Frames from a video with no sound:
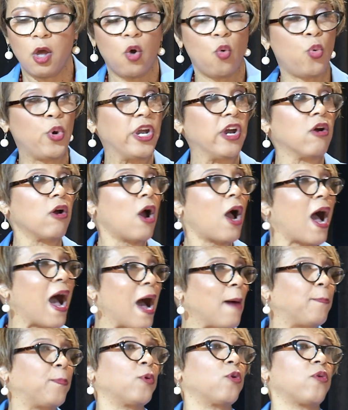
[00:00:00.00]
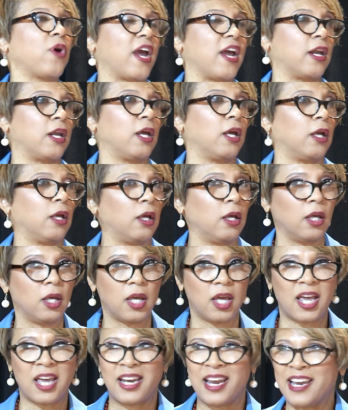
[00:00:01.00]
We are operating
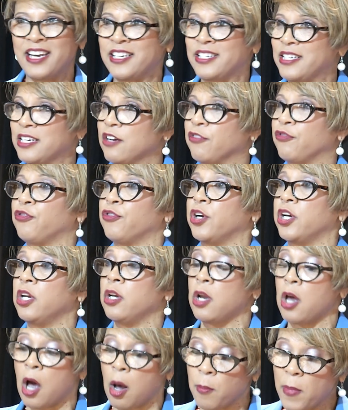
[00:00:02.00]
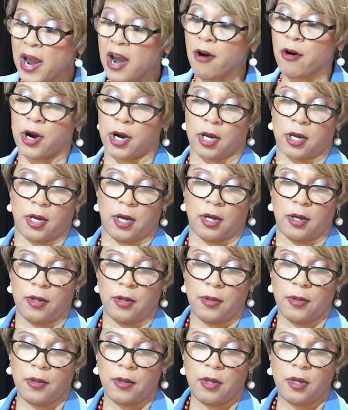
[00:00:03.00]
in a different America.
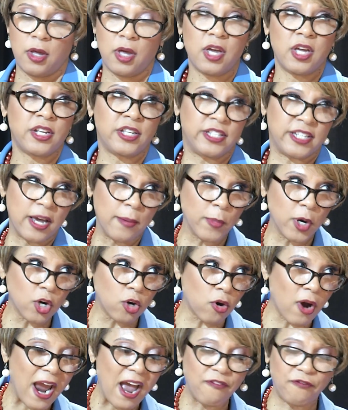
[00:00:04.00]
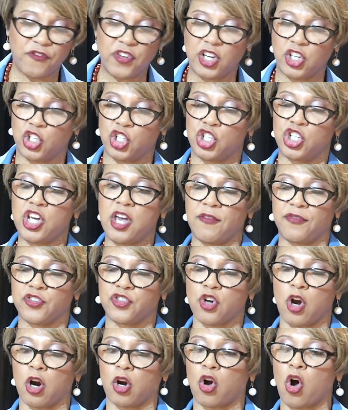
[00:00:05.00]
Demographic
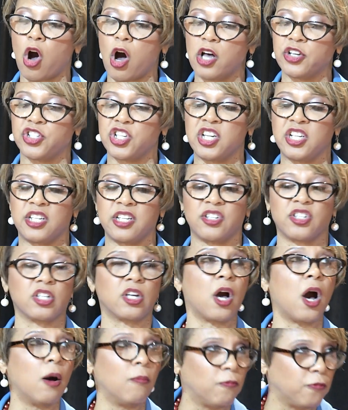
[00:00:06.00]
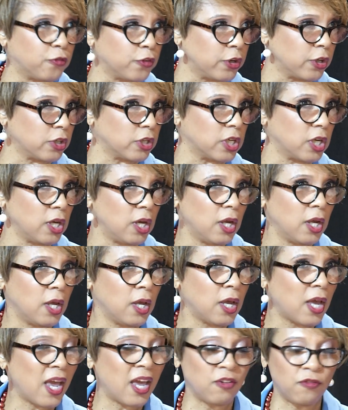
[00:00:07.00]
shifts are causing discomfort
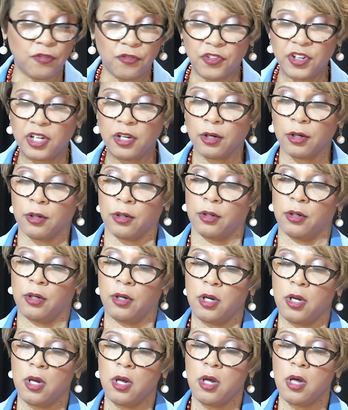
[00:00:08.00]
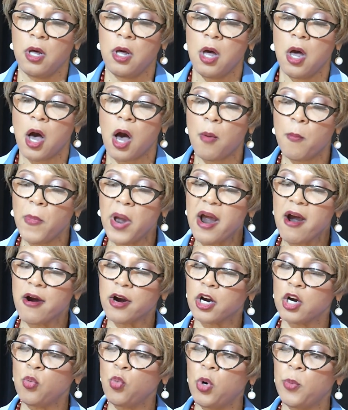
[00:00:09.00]
and fear.
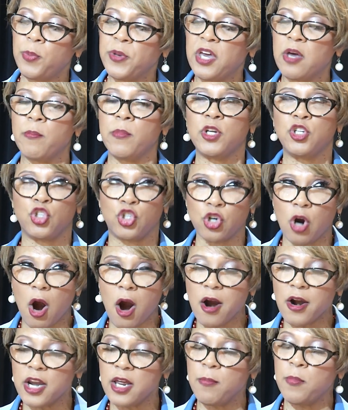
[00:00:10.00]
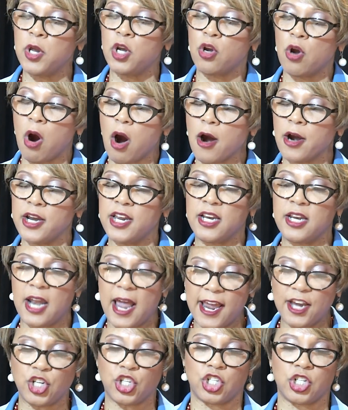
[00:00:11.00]
America will be a majority-minority
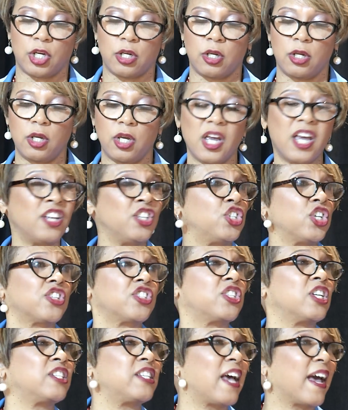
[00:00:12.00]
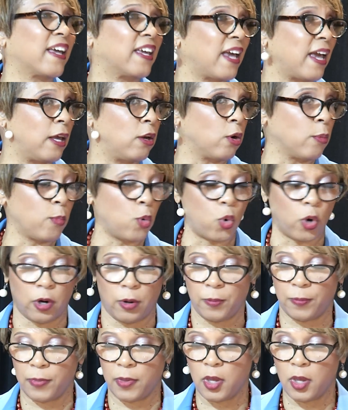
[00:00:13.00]
nation in just a decade or more.